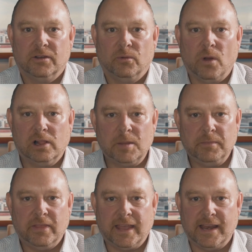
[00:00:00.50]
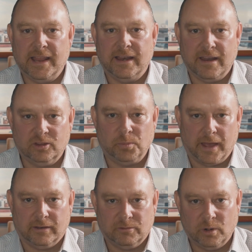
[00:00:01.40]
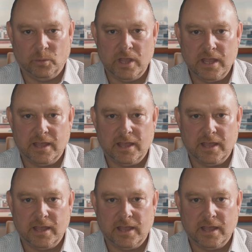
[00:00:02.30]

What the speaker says: Welcome to the Canadian Expat, where we